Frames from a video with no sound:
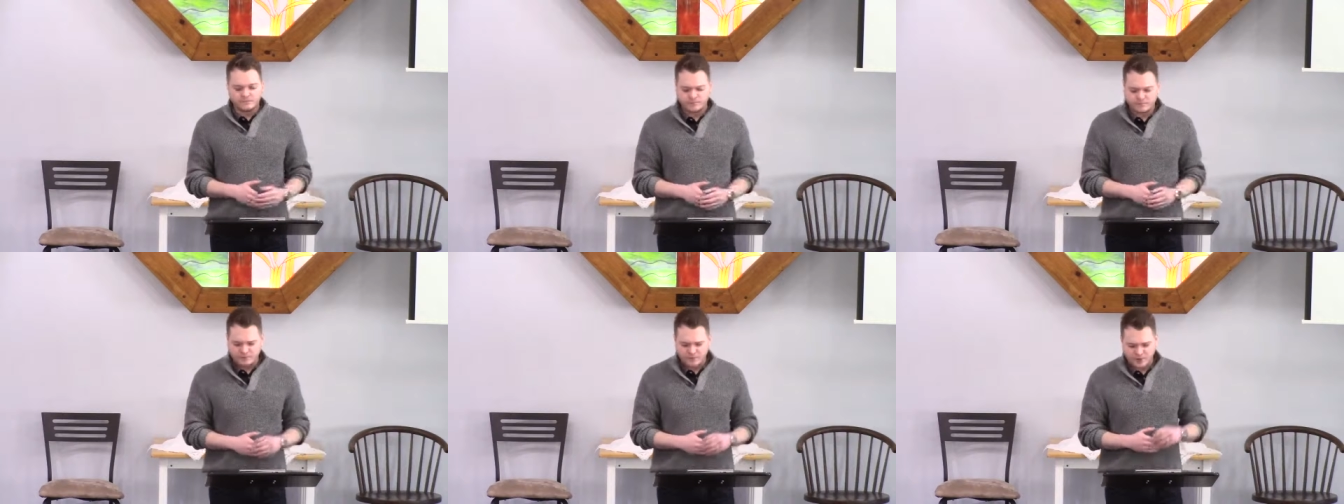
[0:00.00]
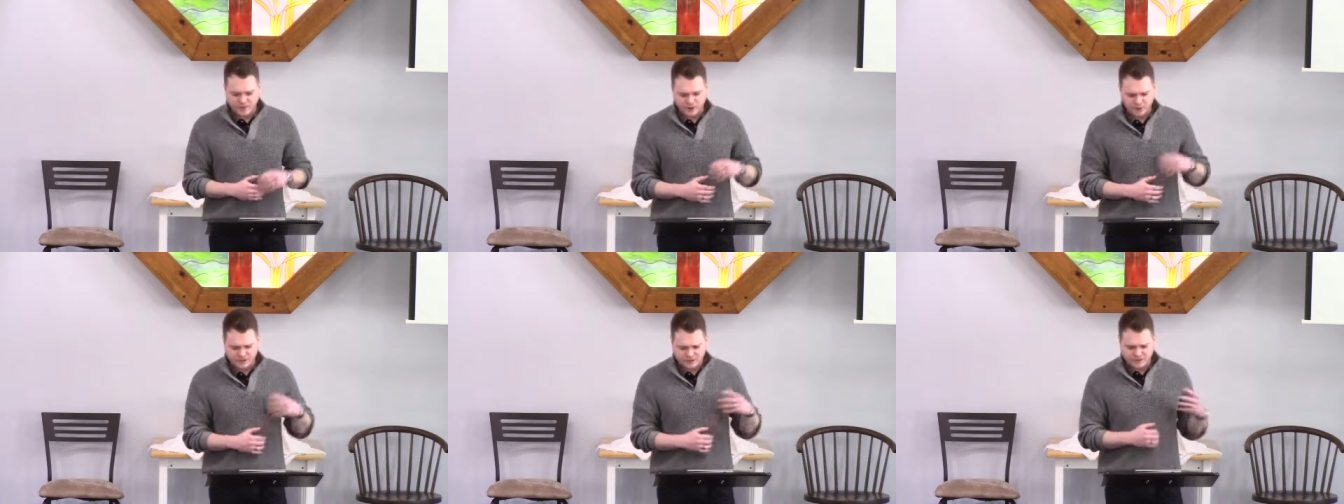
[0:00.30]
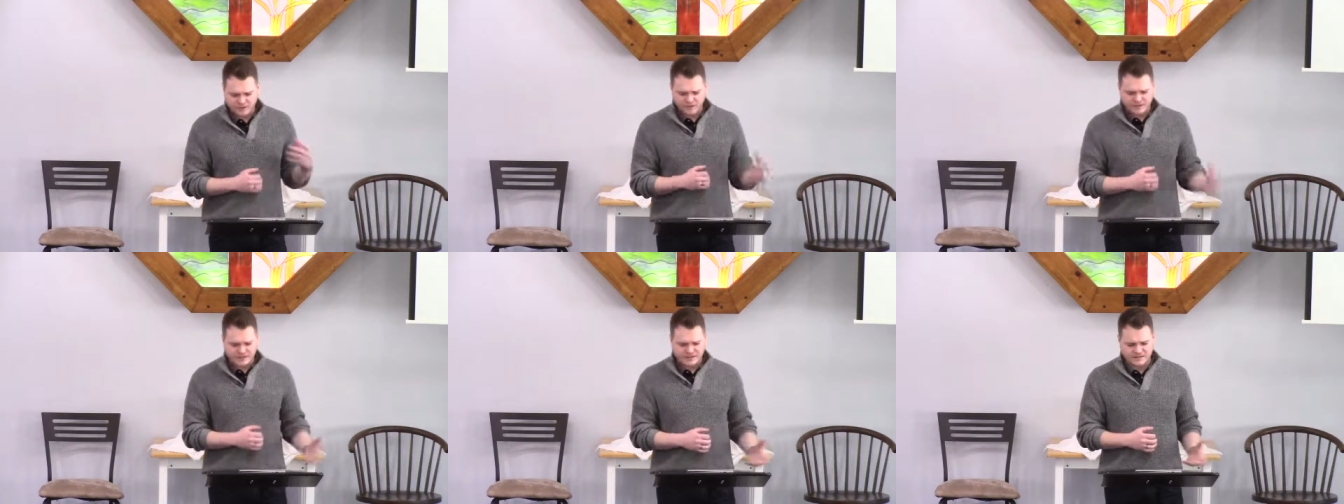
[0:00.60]

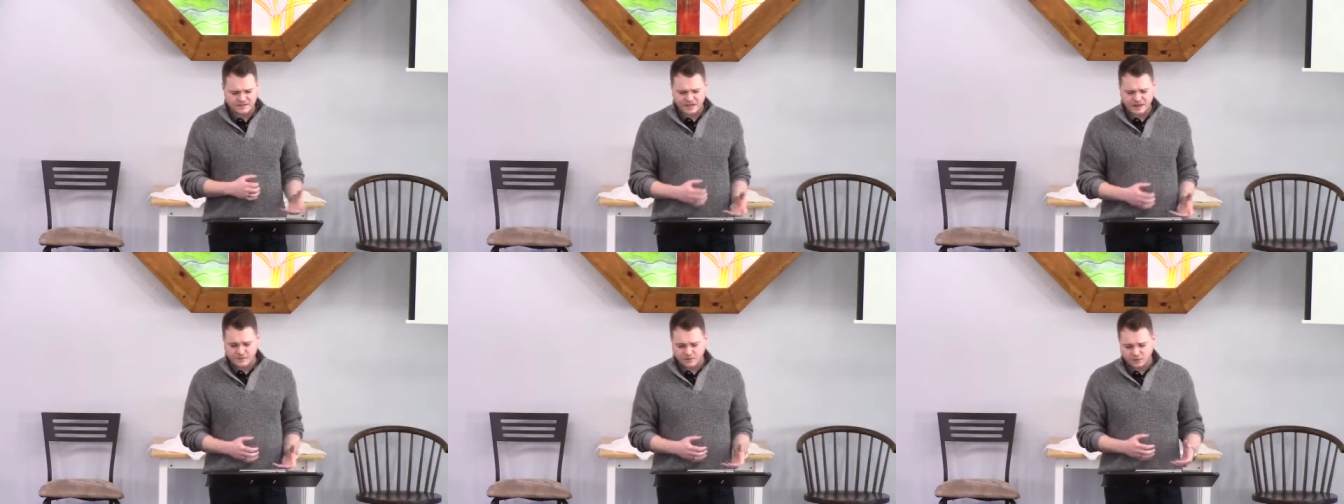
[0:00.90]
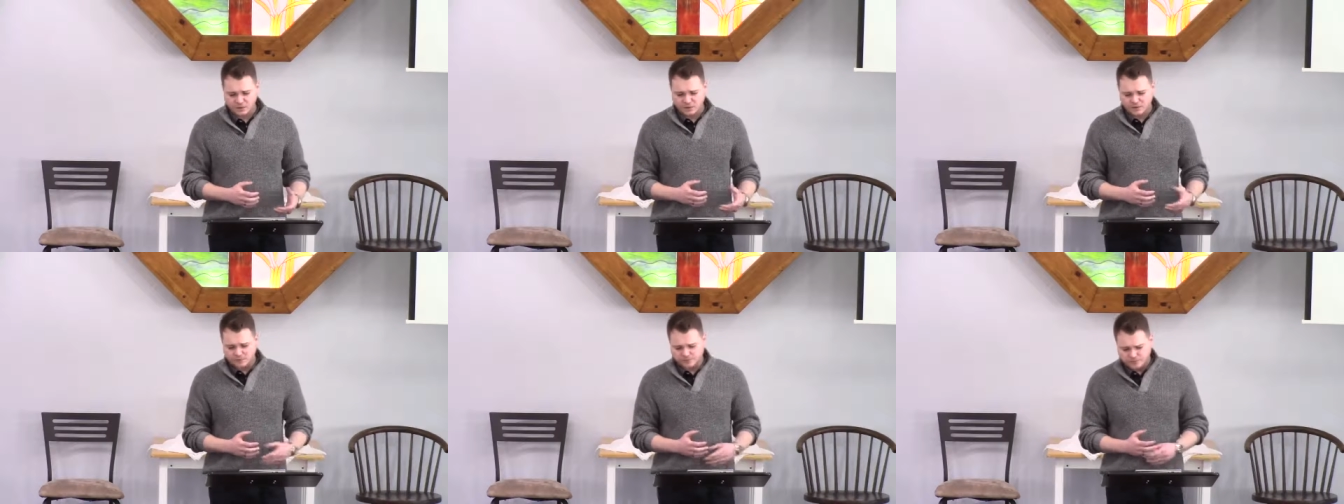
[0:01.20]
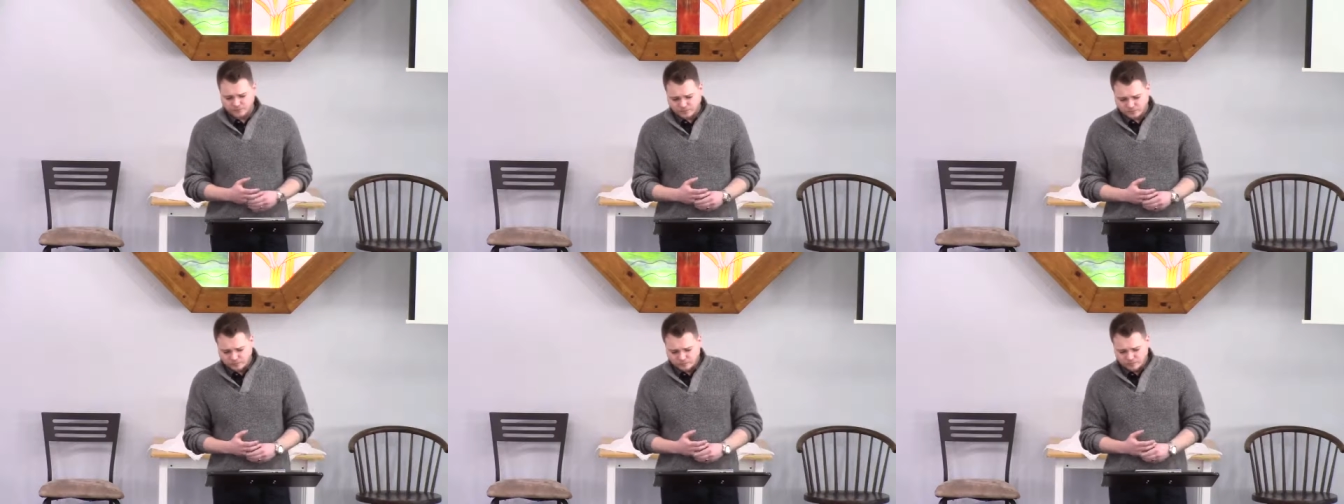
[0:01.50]
anointed by
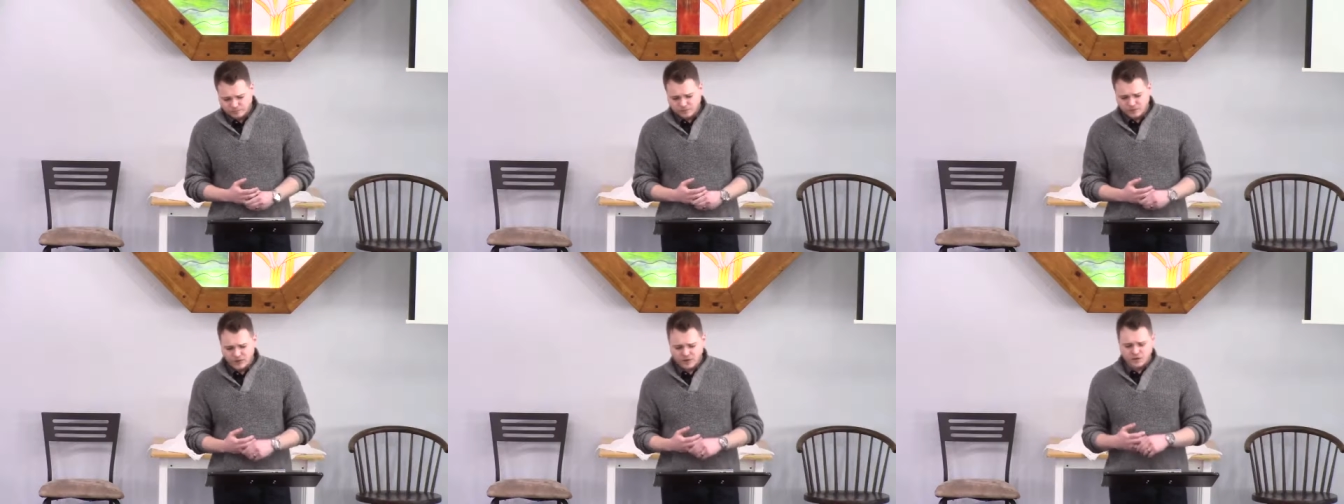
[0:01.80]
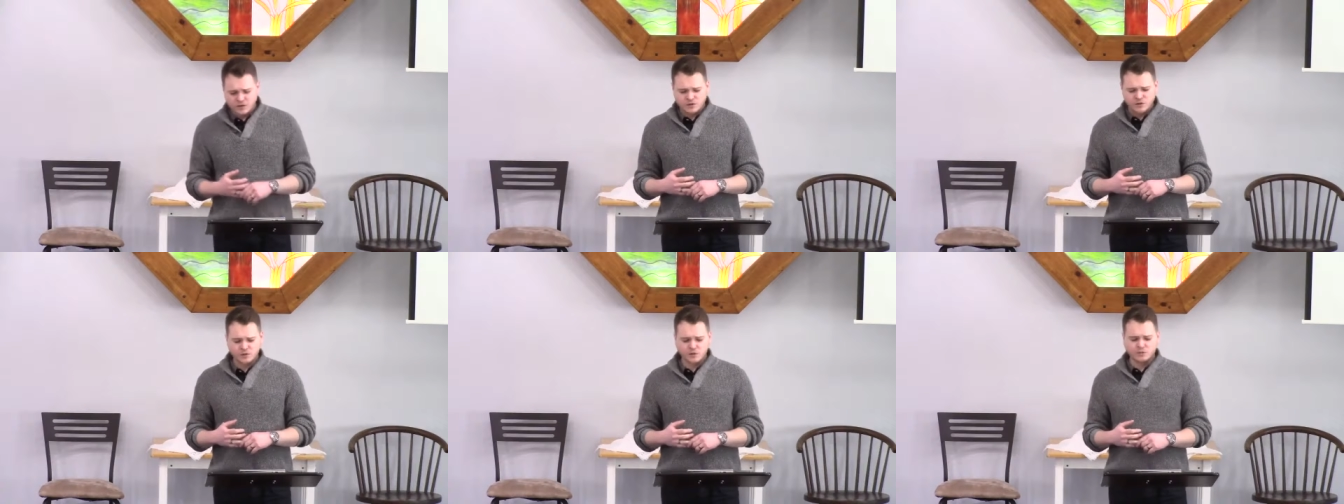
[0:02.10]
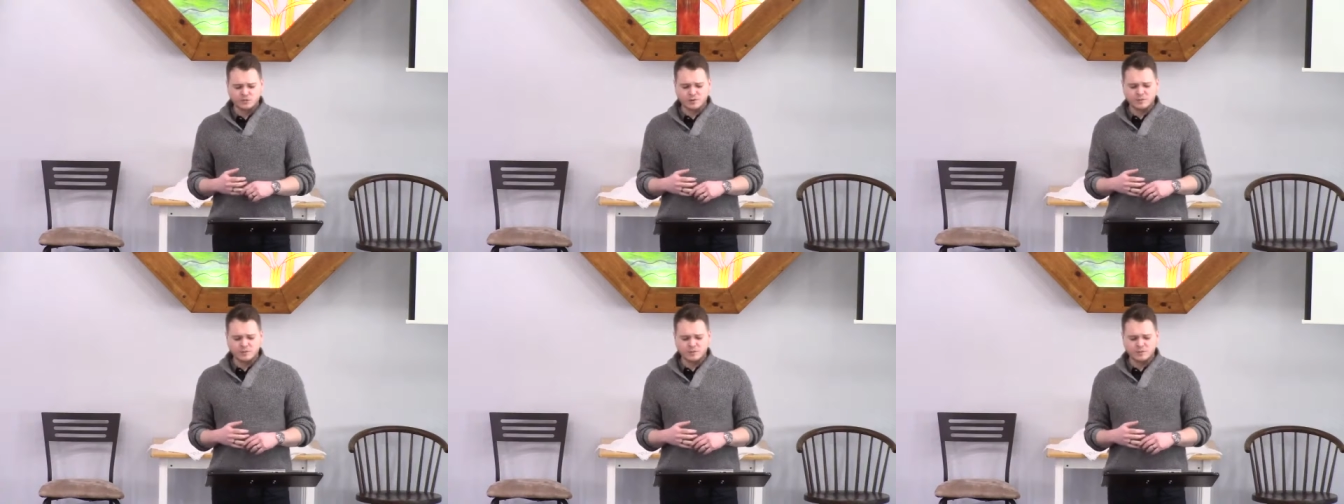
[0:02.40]
Samuel, to